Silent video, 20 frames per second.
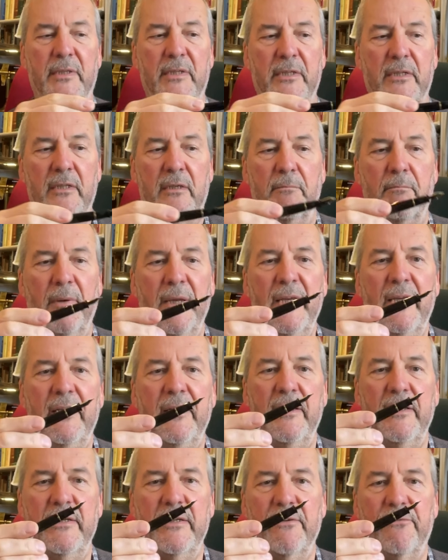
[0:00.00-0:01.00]
Did it make
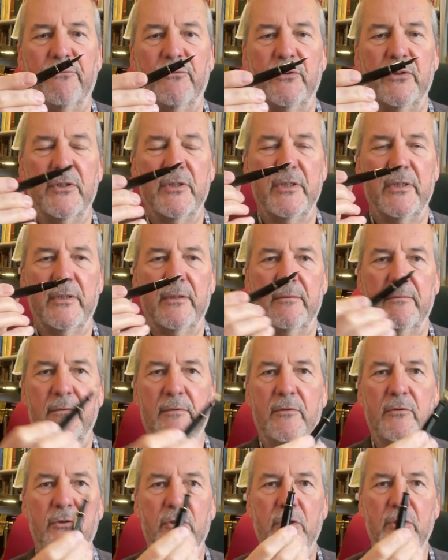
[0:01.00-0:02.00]
any difference
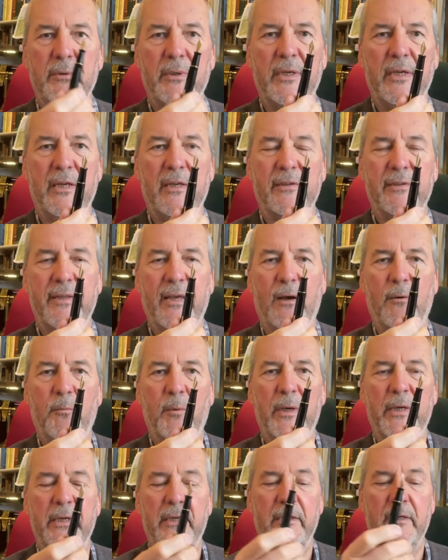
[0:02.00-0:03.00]
doing it that
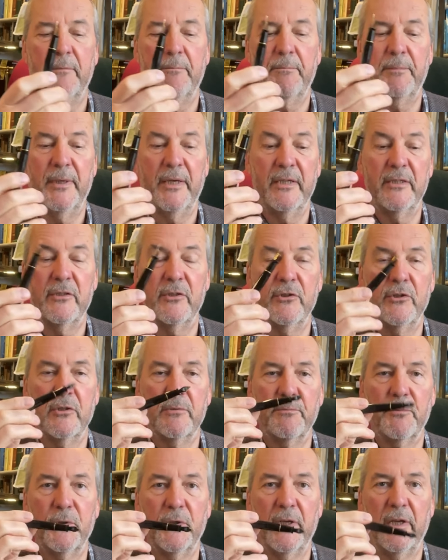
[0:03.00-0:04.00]
way compared to
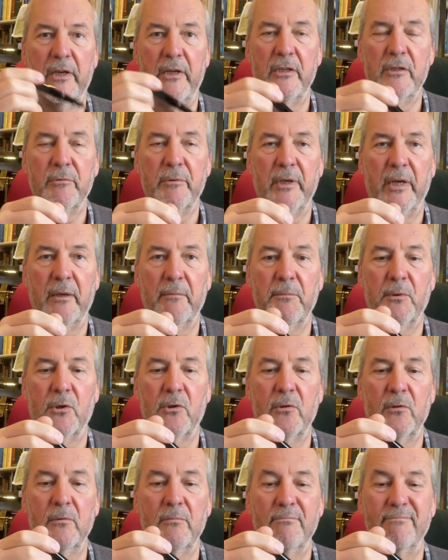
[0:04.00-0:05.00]
just putting it into an ink
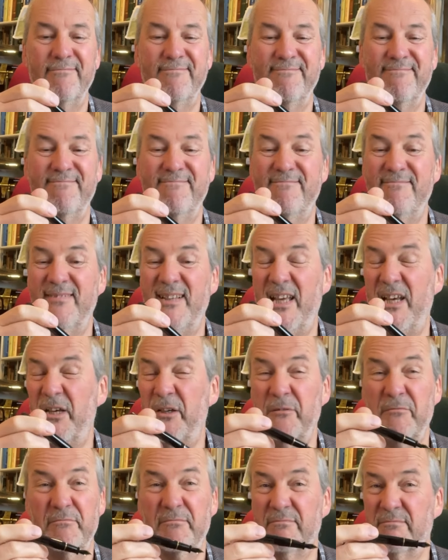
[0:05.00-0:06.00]
bottle?
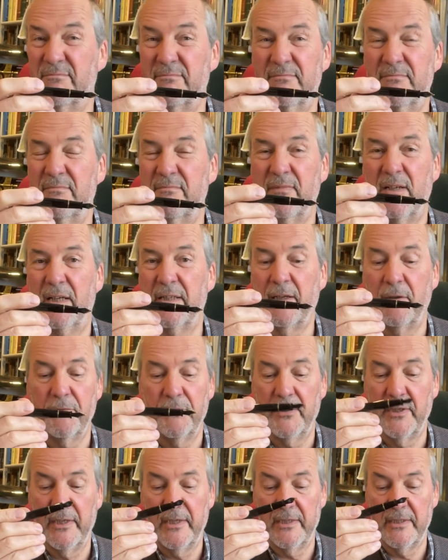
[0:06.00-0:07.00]
No, I
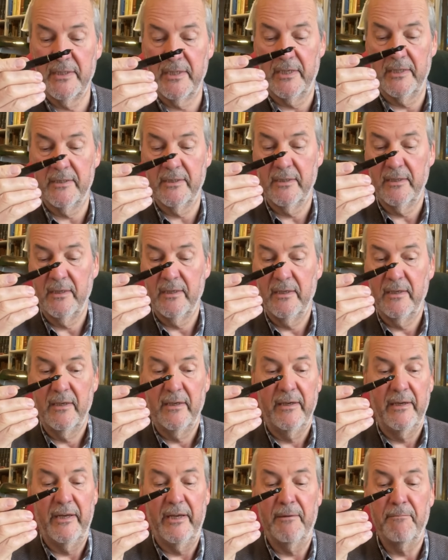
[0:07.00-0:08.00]
don't think it did.
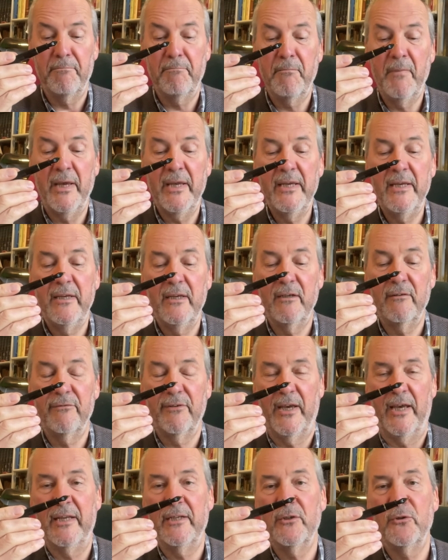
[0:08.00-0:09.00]
It may have
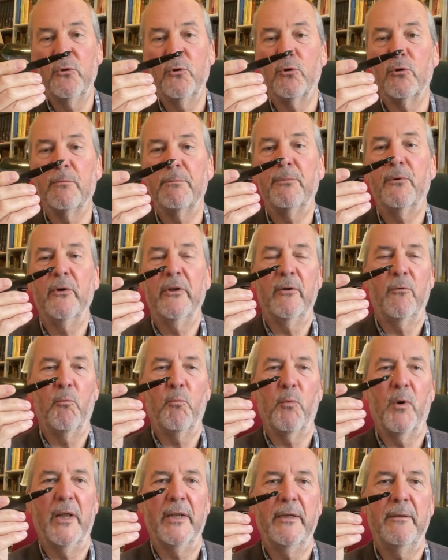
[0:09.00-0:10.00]
had
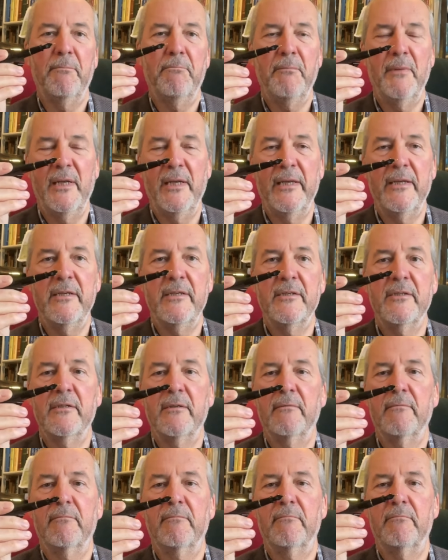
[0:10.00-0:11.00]

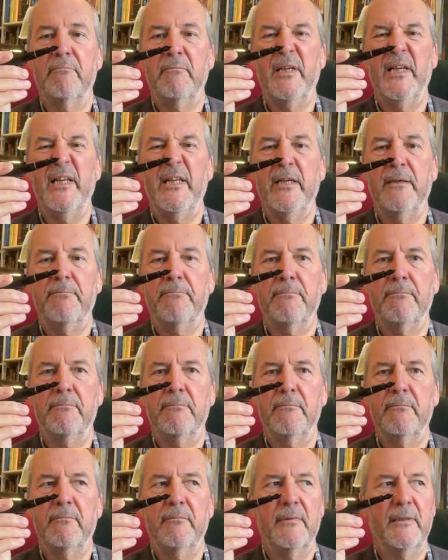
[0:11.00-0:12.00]

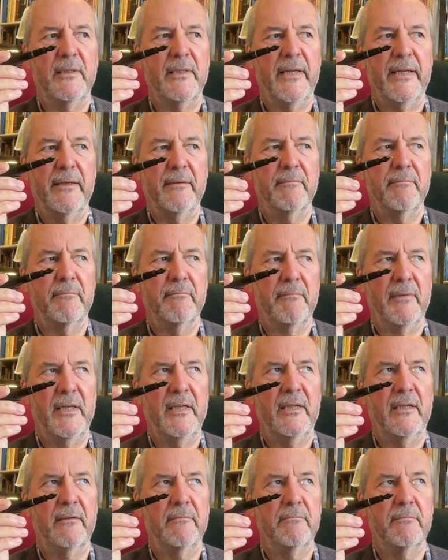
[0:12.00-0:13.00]

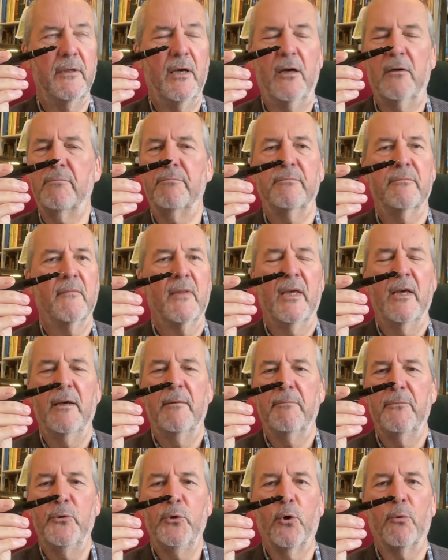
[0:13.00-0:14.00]

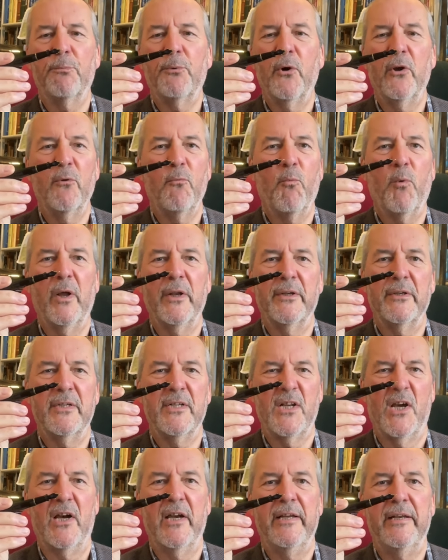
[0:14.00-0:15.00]

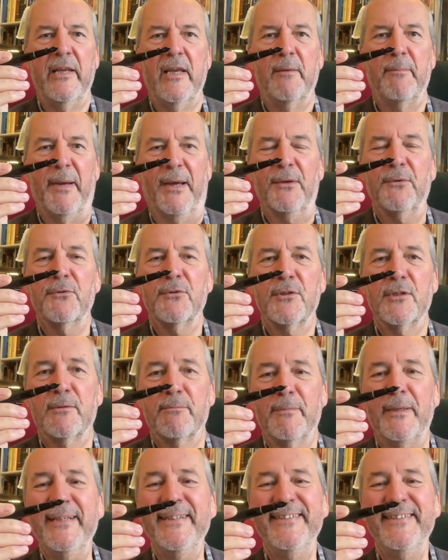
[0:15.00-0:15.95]
0.1 tiny amounts